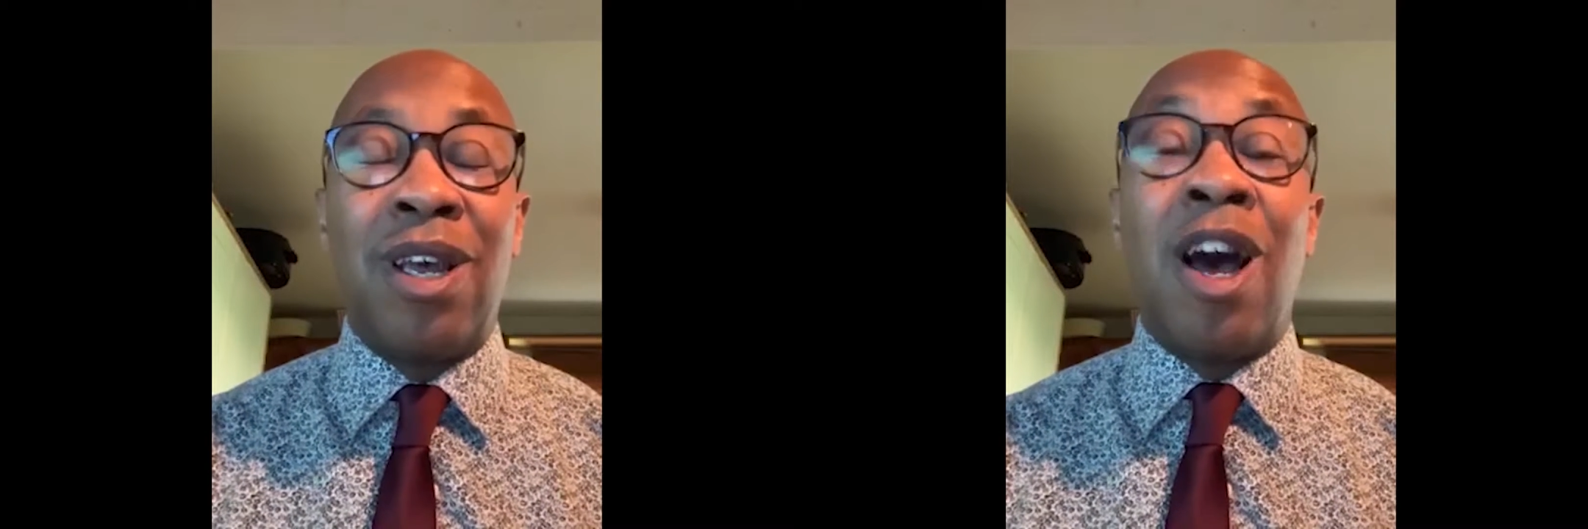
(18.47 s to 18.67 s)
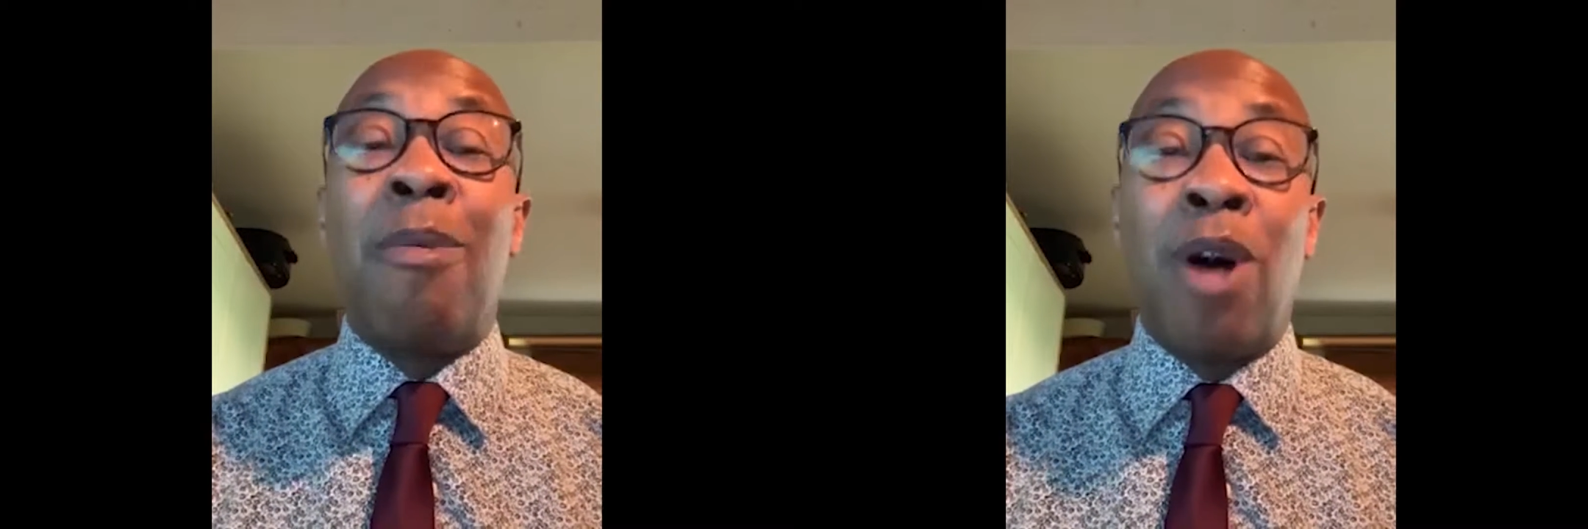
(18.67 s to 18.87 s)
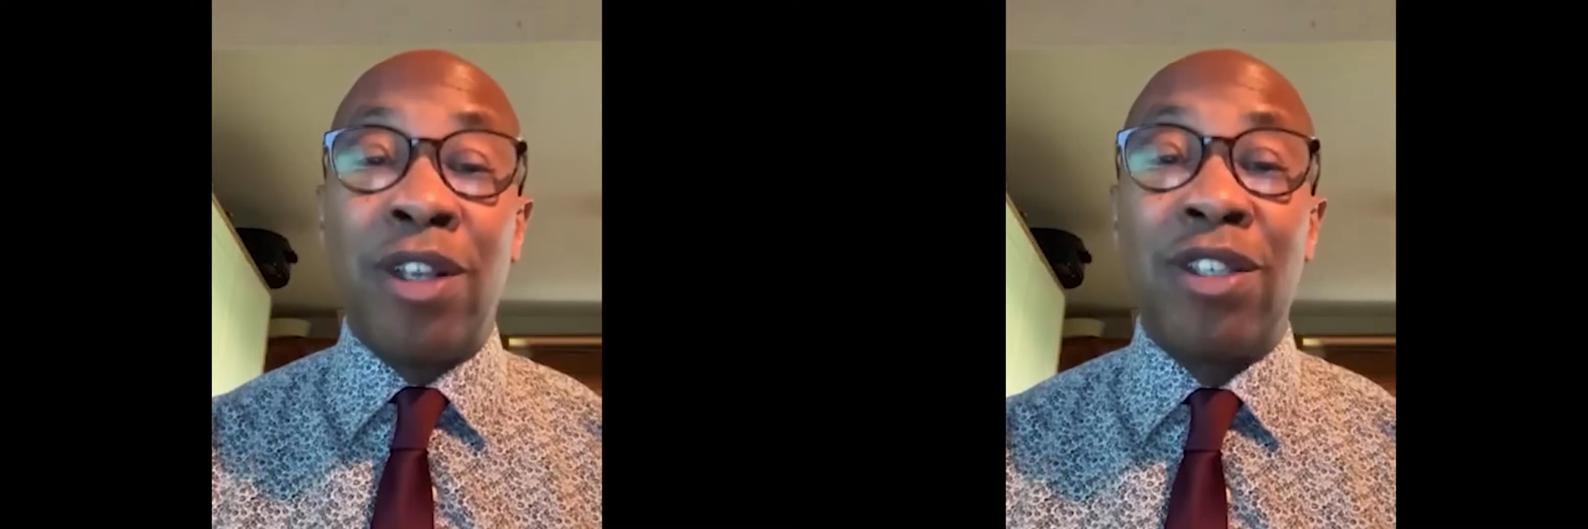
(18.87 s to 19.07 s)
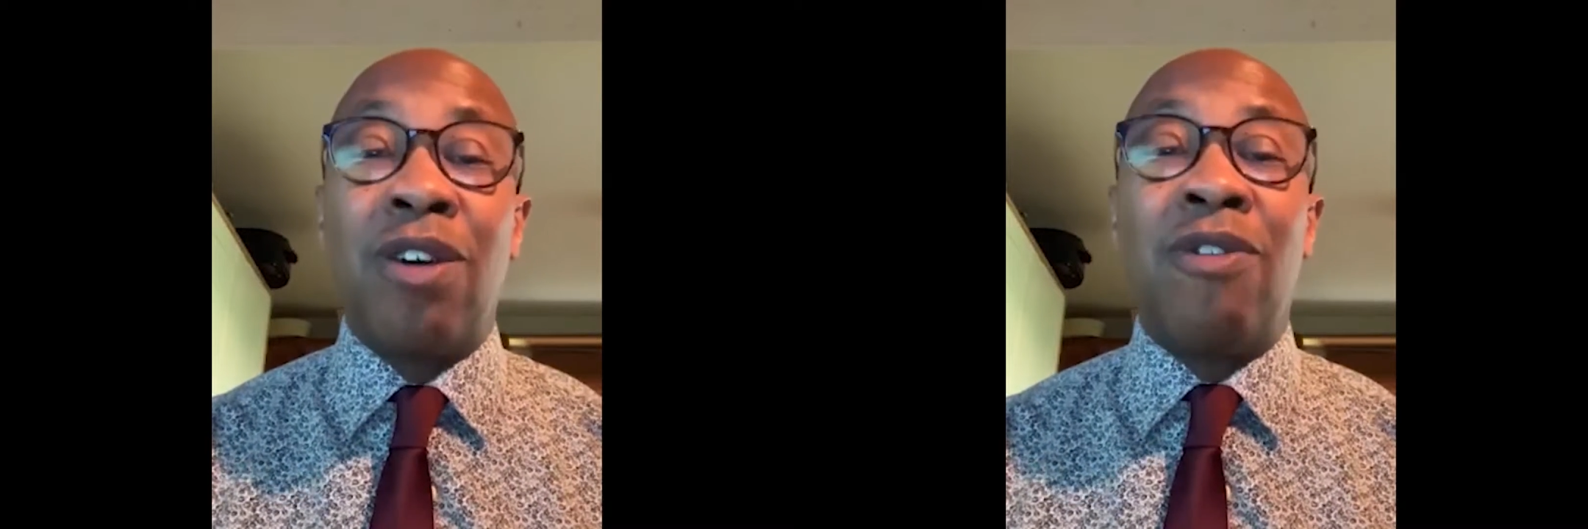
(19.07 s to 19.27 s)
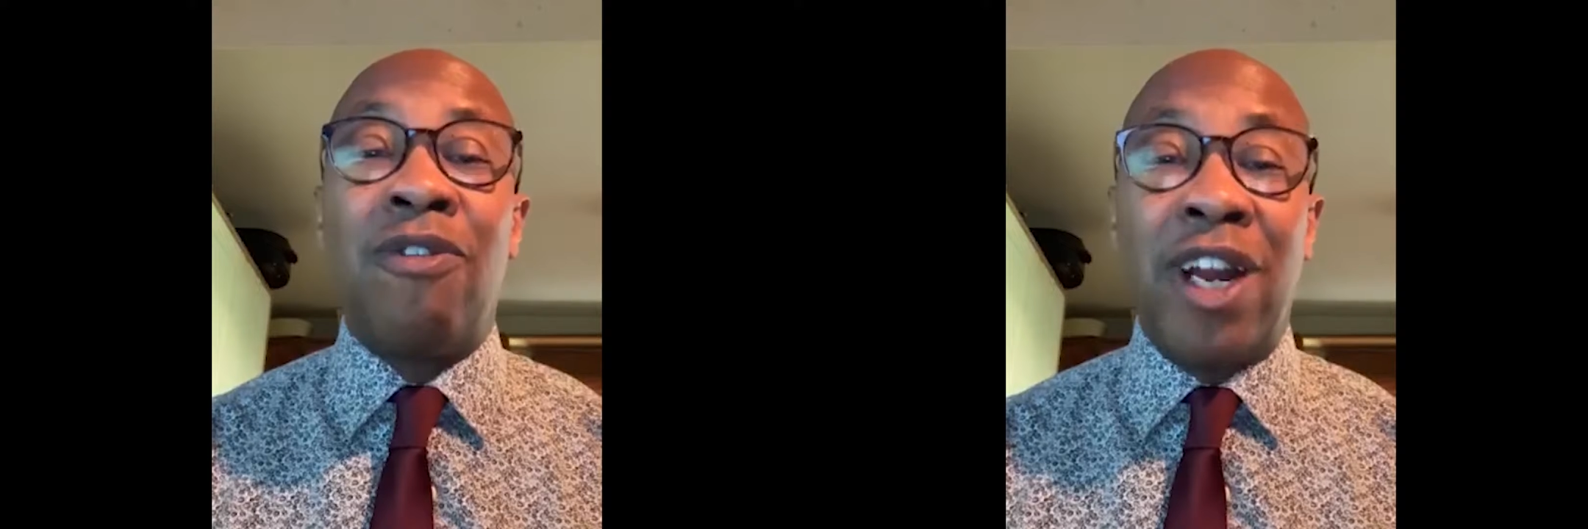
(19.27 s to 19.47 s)
I'm
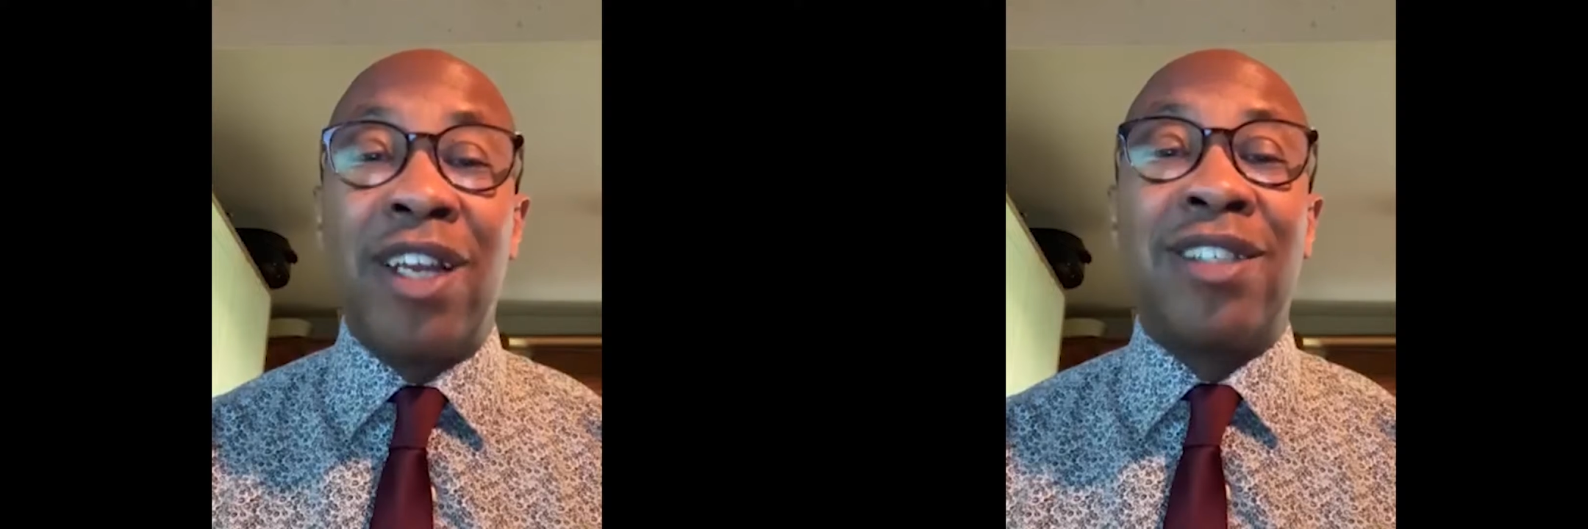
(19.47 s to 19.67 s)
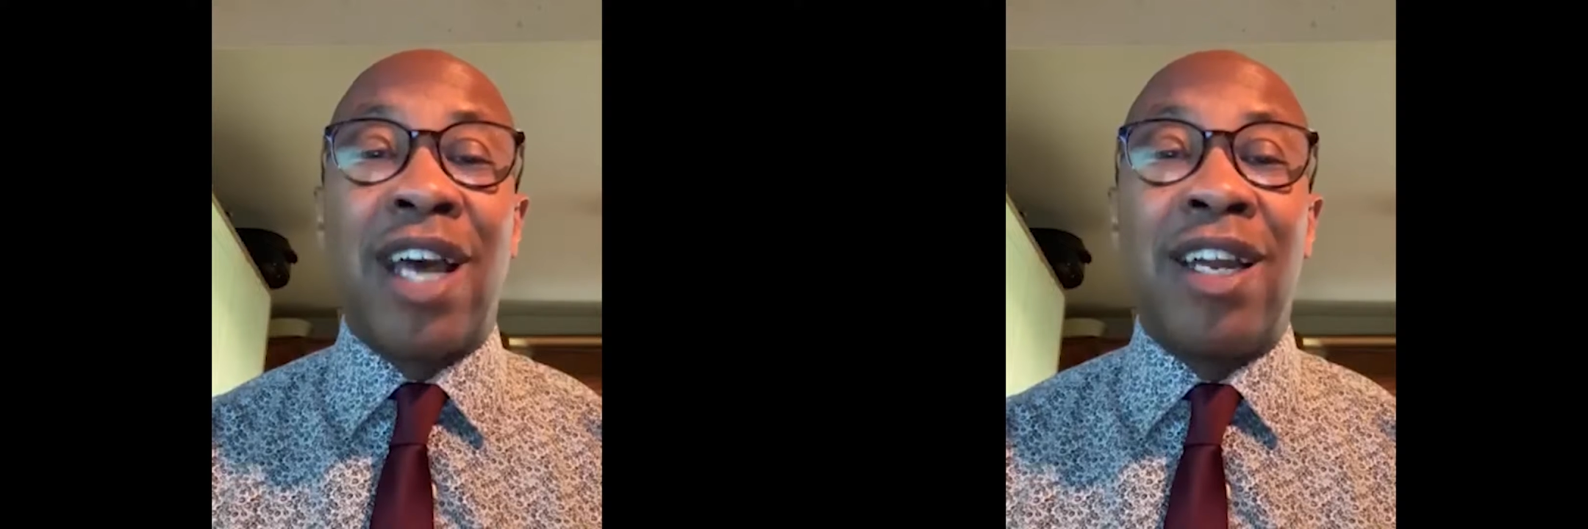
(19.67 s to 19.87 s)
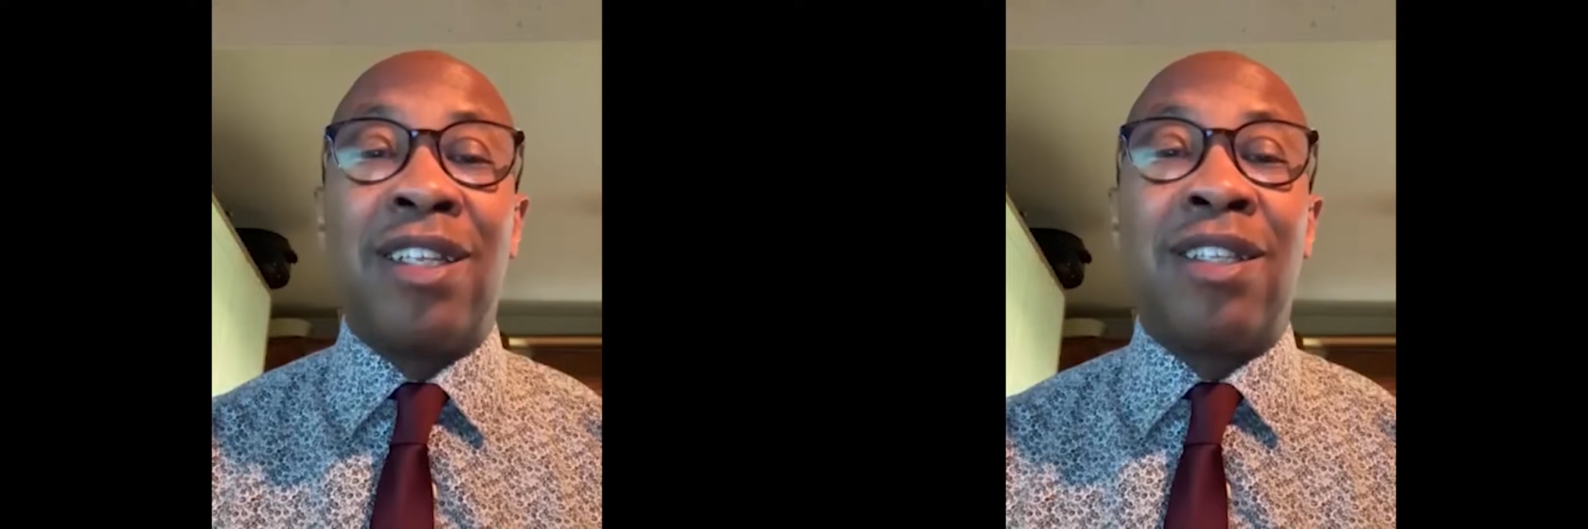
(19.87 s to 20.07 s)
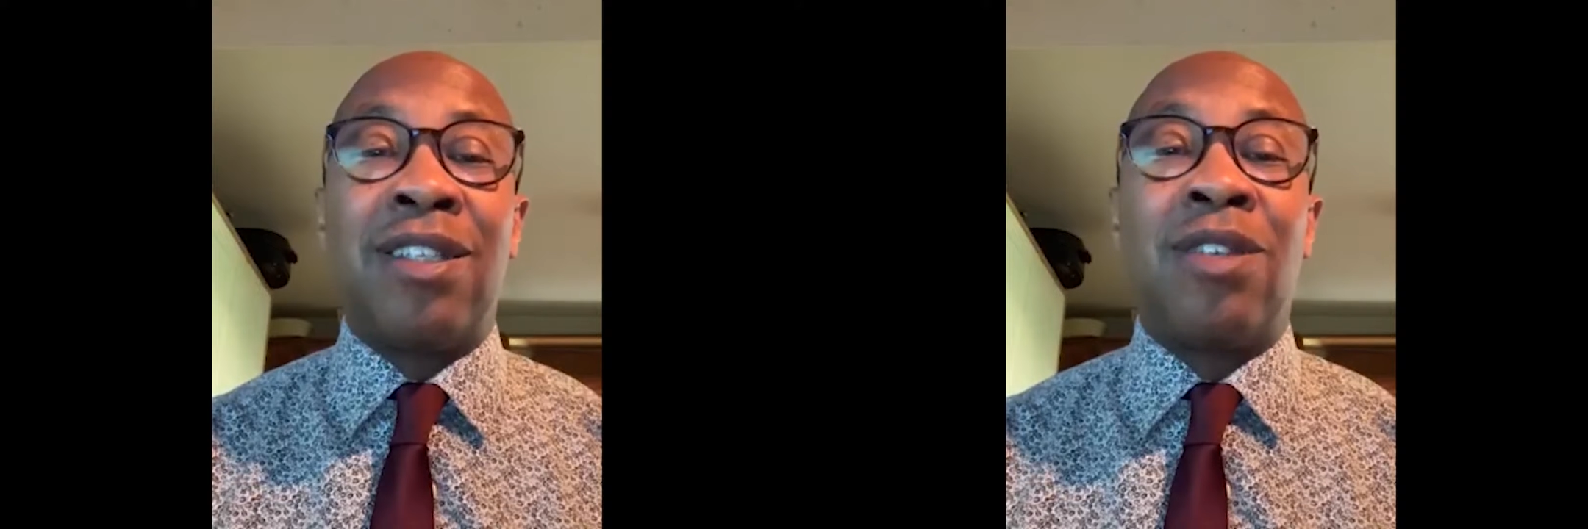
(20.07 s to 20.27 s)
also very excited